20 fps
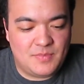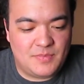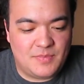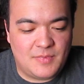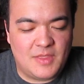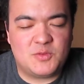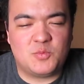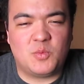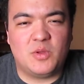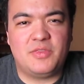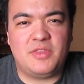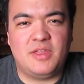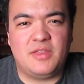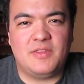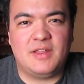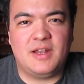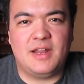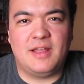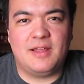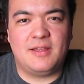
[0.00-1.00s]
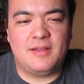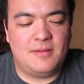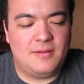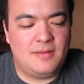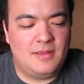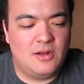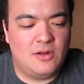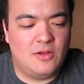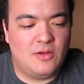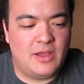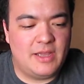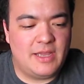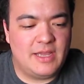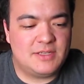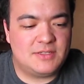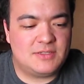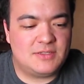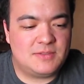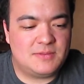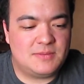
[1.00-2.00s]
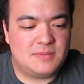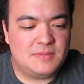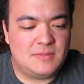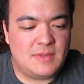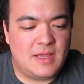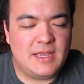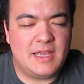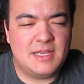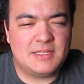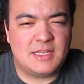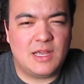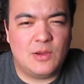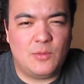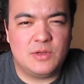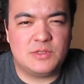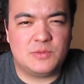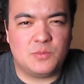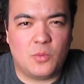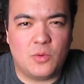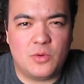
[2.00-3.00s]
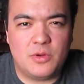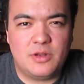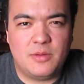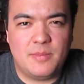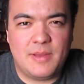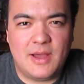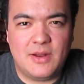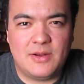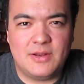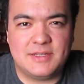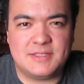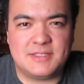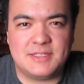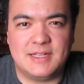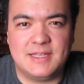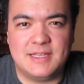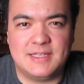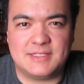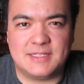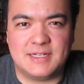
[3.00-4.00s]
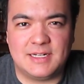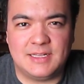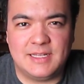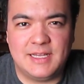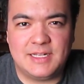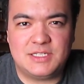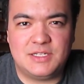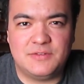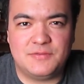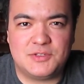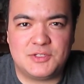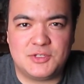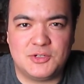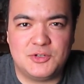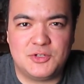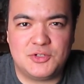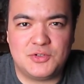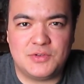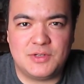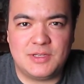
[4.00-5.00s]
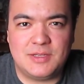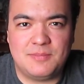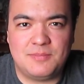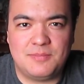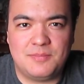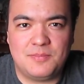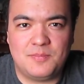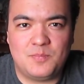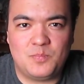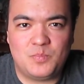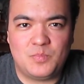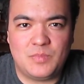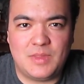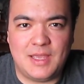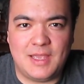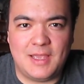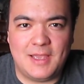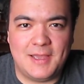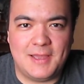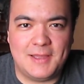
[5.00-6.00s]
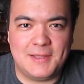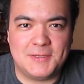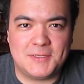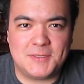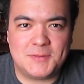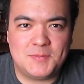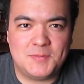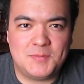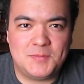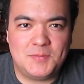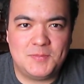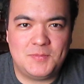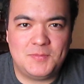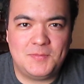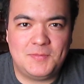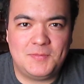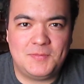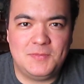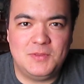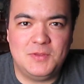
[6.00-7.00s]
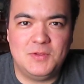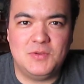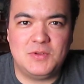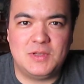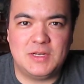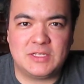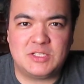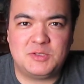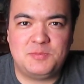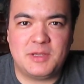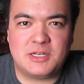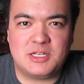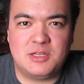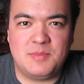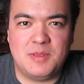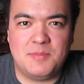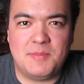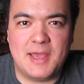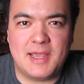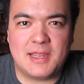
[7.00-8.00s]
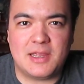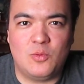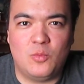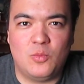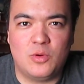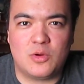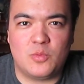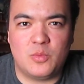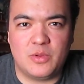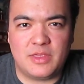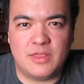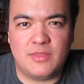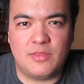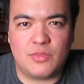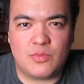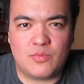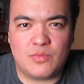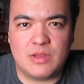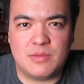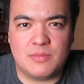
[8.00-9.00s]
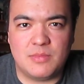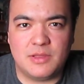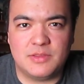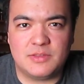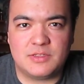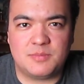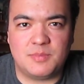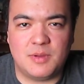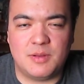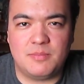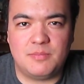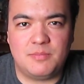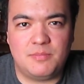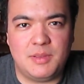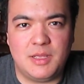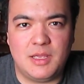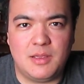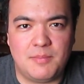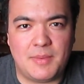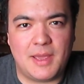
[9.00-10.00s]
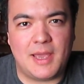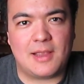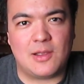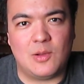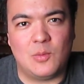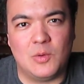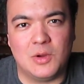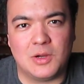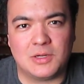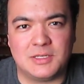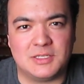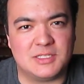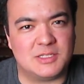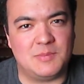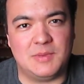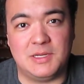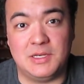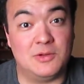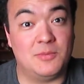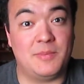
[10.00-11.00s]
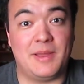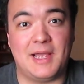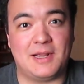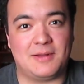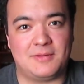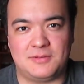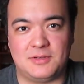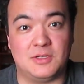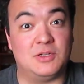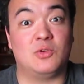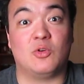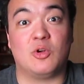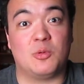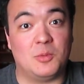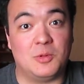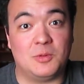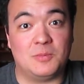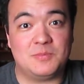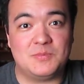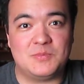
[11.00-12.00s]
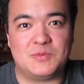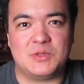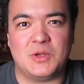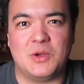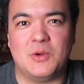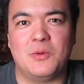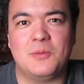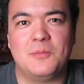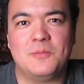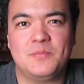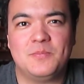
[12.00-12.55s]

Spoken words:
That's one thing that I guess I was warned about it. It's an elective surgery, and you can expect to be back at work within 3 months, but being back at work doesn't mean you're back to normal. So,